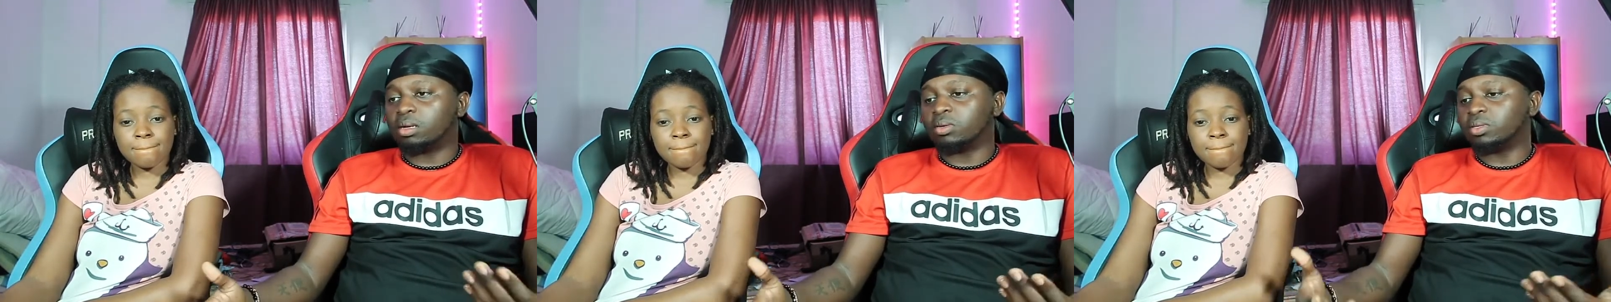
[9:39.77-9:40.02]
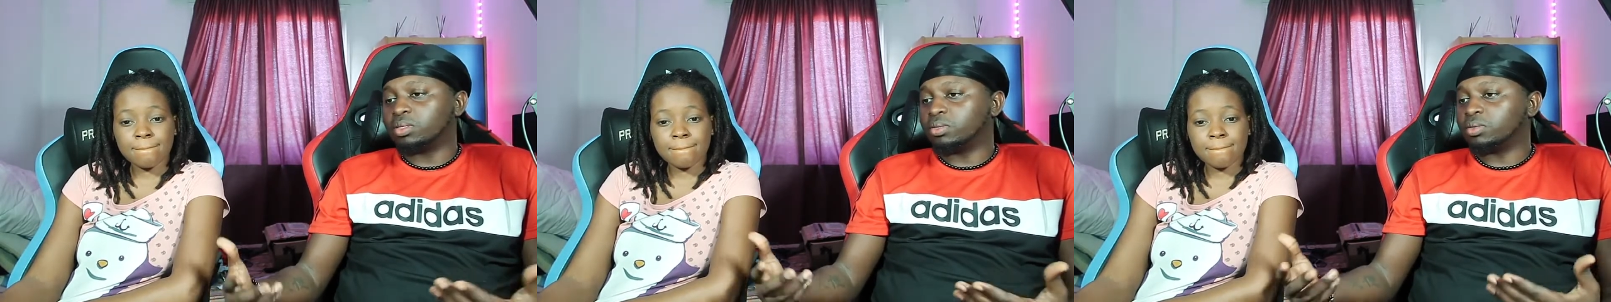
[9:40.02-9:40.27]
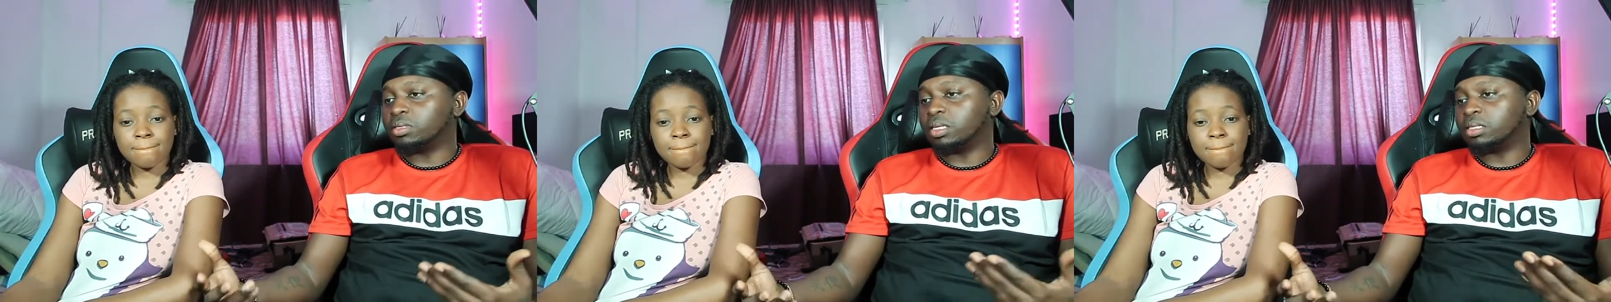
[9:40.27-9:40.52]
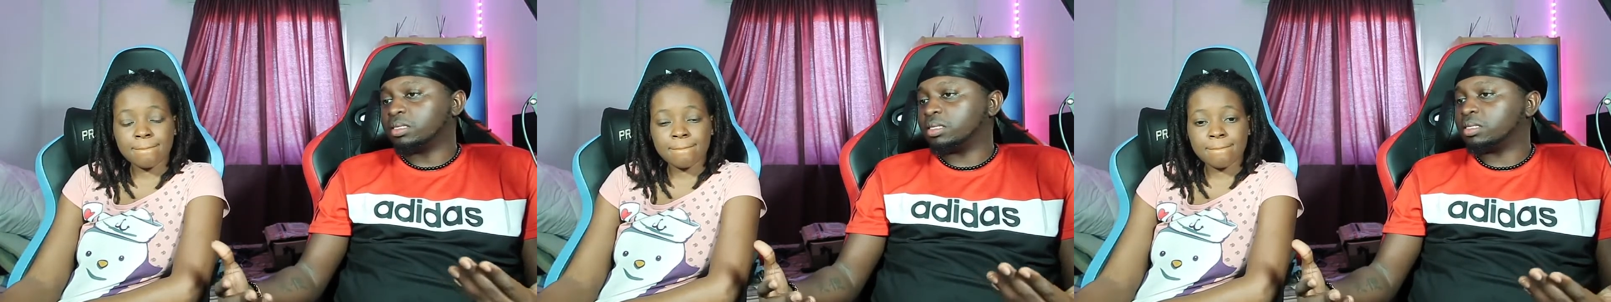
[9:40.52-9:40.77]
Speaker 1: close to
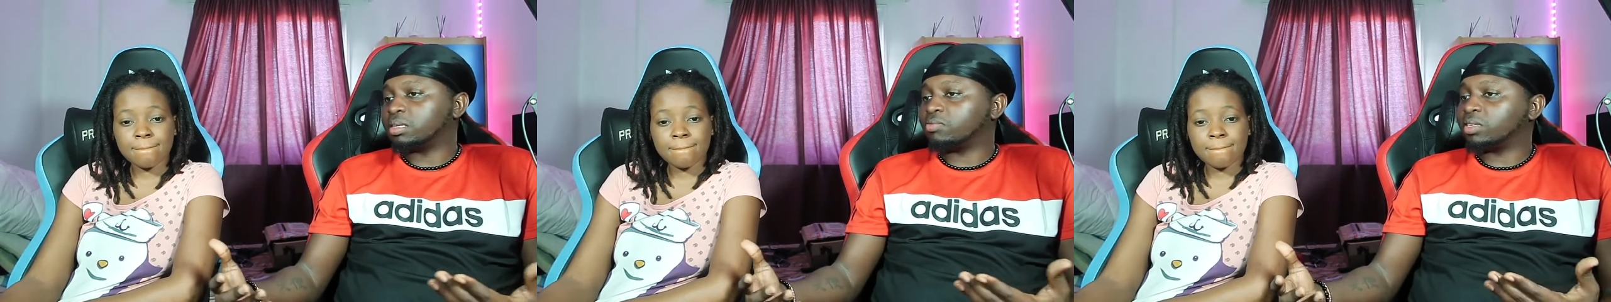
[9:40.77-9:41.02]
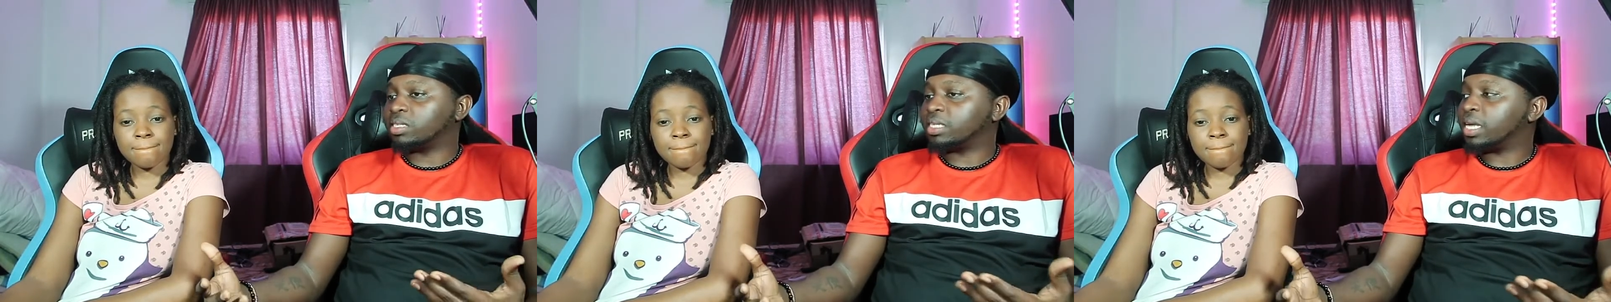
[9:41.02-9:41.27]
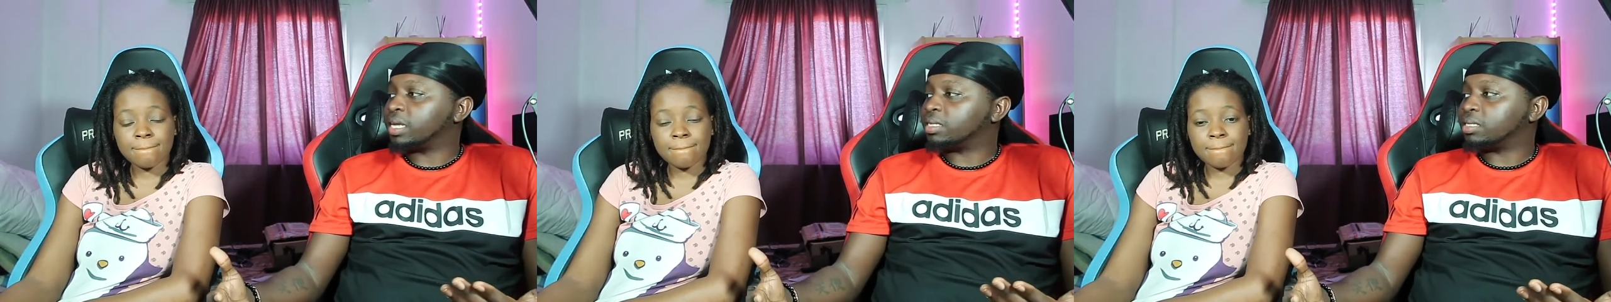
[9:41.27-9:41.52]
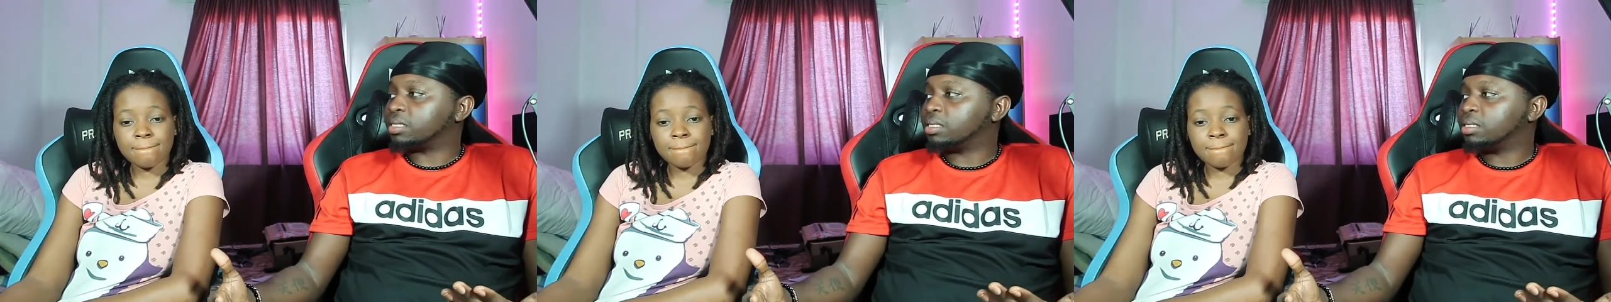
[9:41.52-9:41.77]
sixty, seventy, eighty.